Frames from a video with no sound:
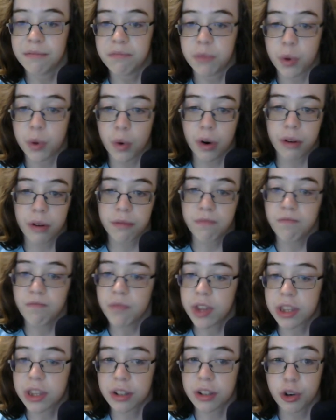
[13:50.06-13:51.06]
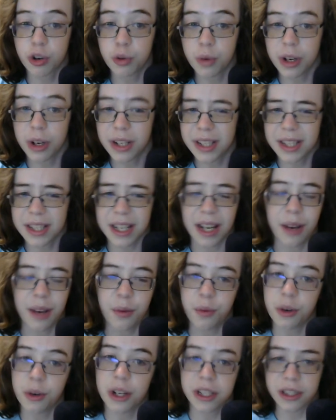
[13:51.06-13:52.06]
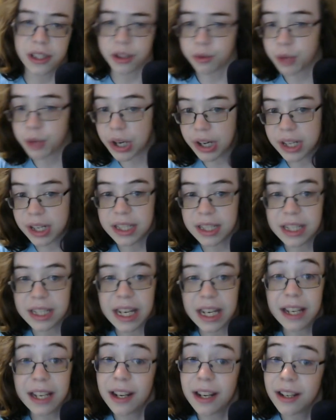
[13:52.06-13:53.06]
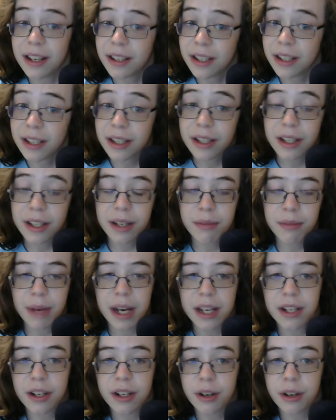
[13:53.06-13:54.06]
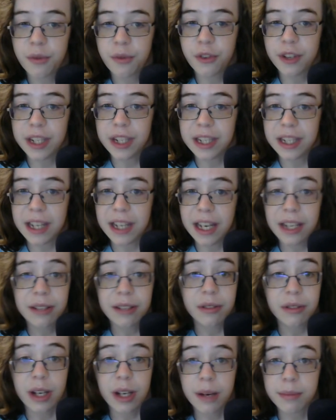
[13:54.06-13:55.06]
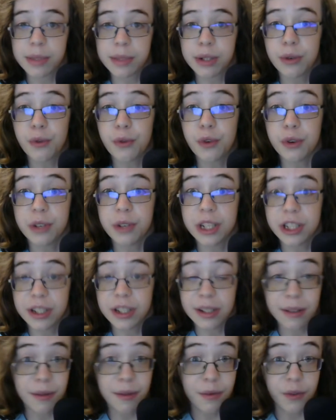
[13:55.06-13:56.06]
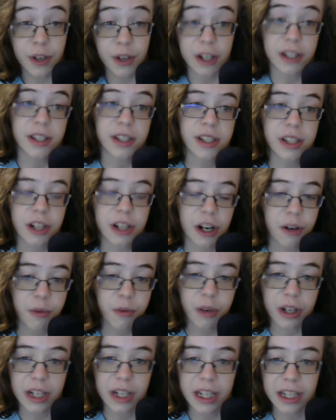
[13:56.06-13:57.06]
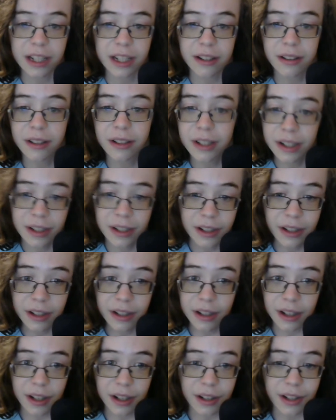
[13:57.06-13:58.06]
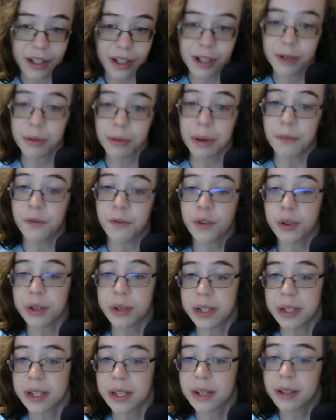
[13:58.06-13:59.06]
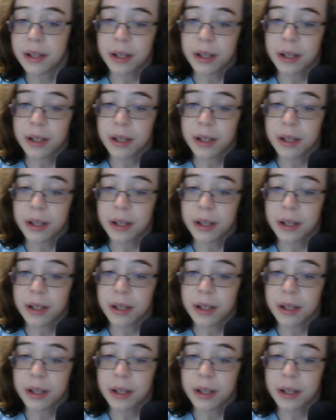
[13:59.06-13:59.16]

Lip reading: more thorough ones. I have one on The Walking Dead in mind. Hopefully that comes to fruition. I've already started working on the script for it.